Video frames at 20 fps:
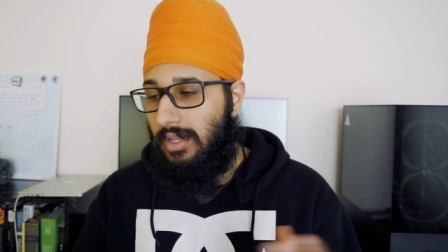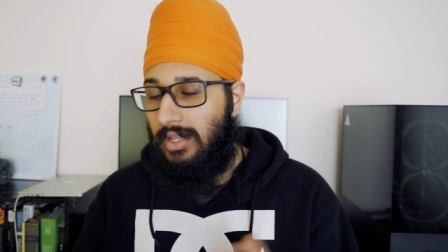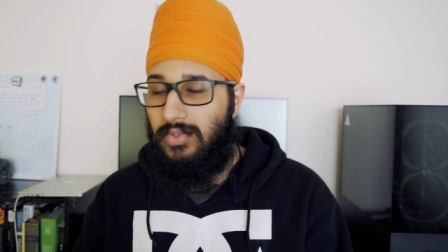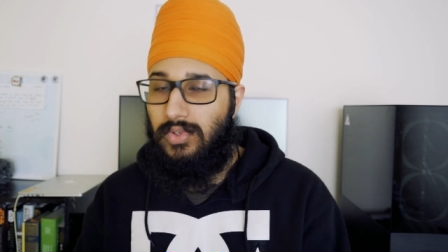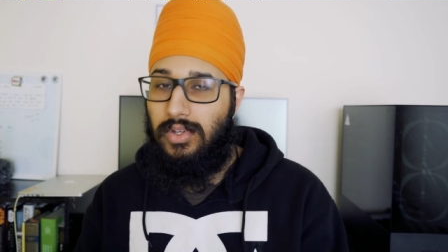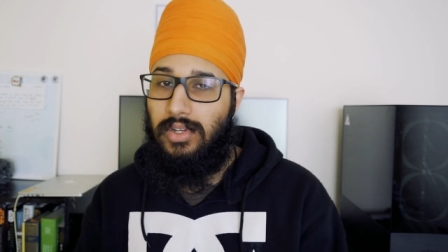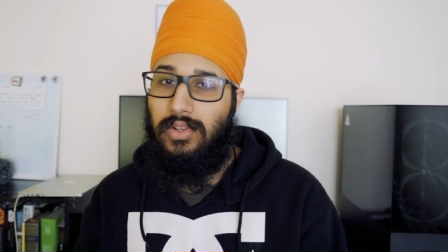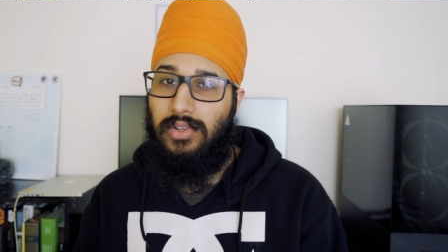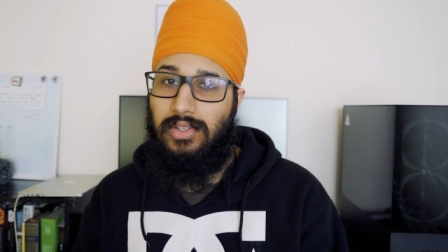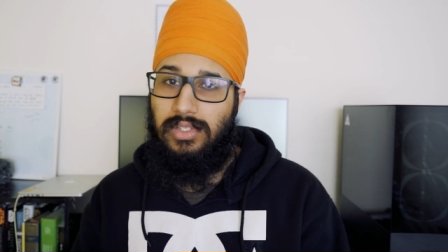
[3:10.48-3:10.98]

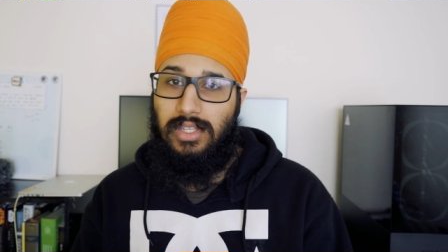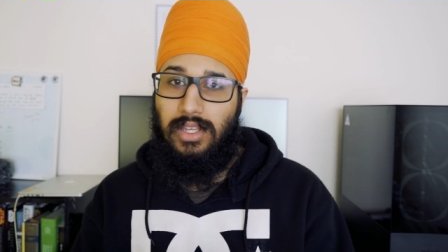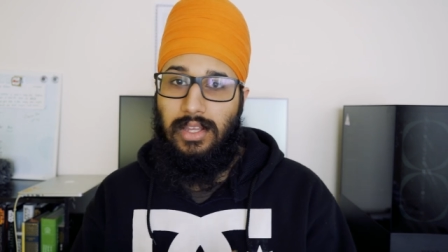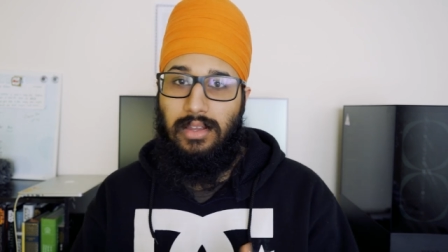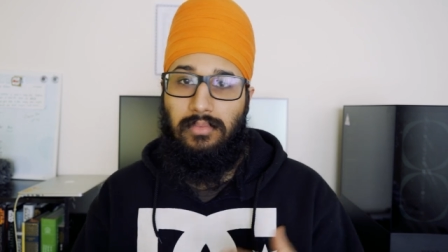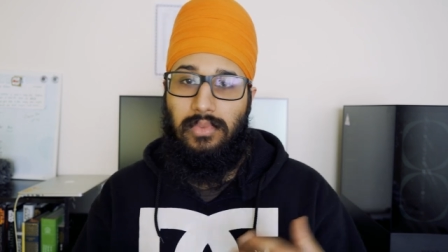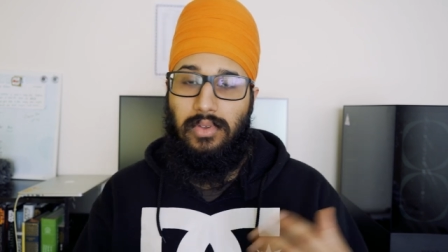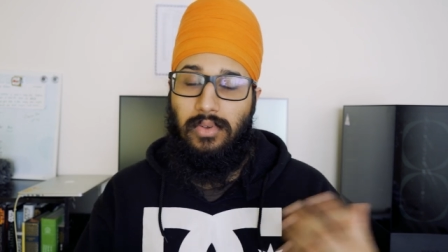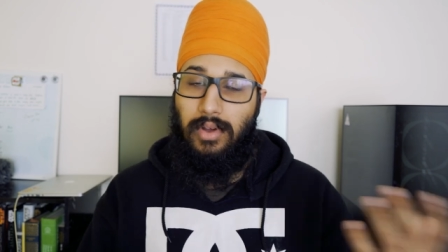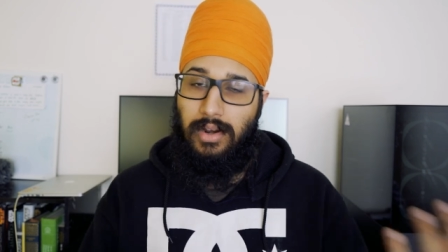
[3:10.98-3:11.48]
introduce
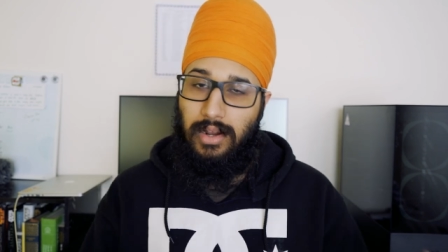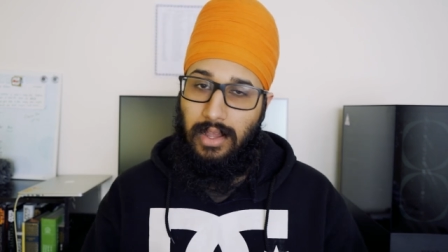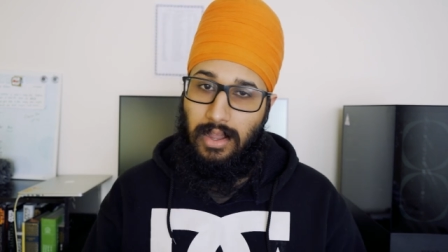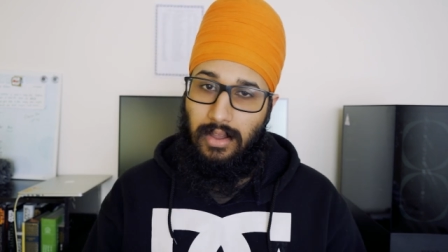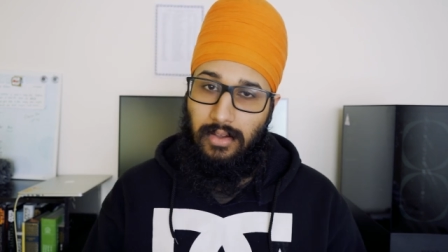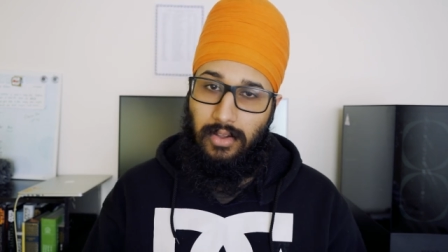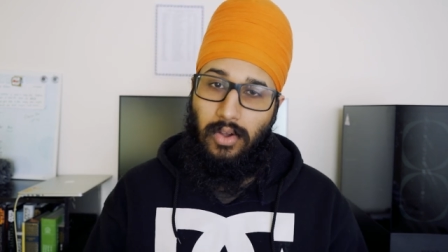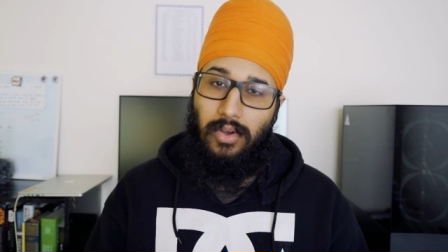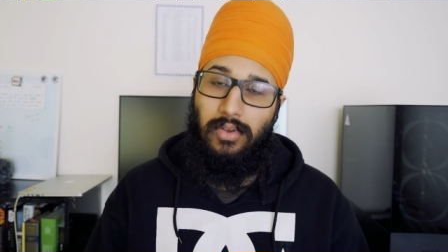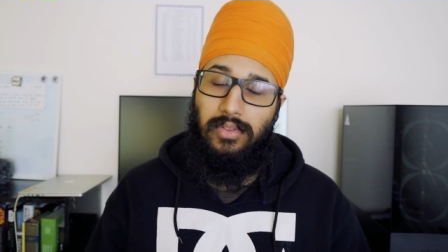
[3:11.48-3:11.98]
him, you want
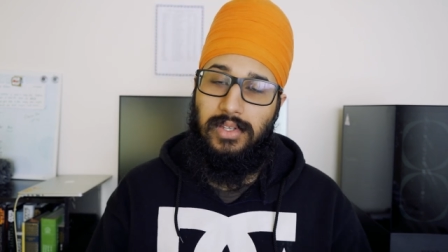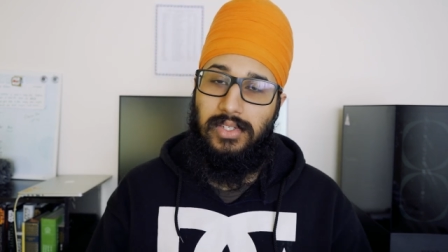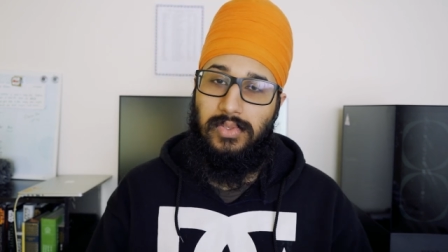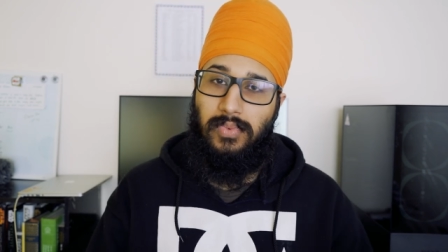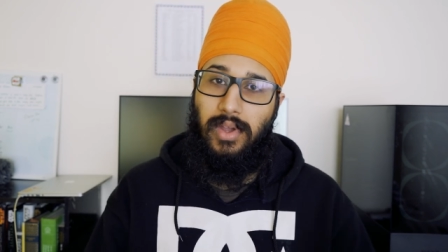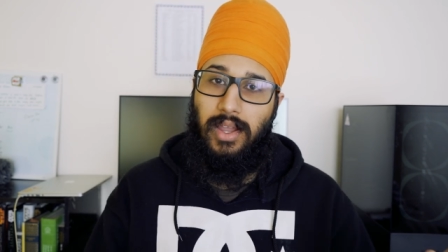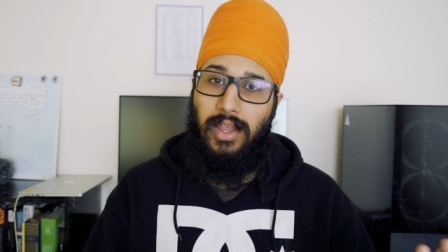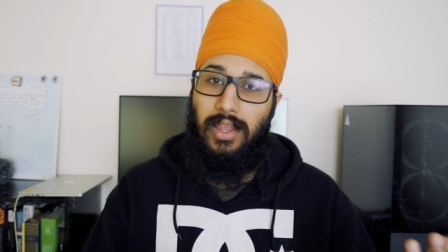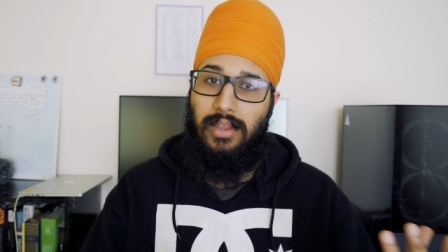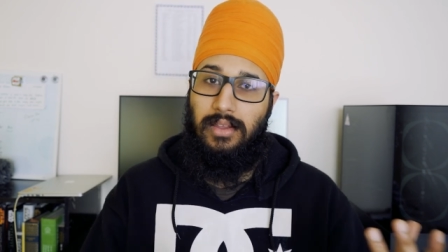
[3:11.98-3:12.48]
to go this
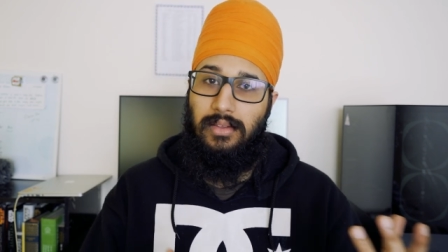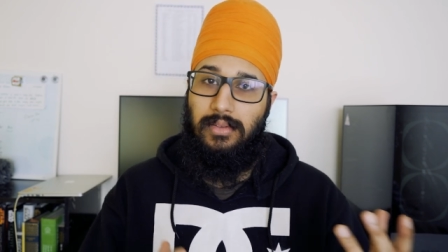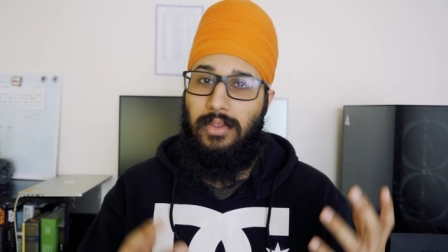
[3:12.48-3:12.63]
way,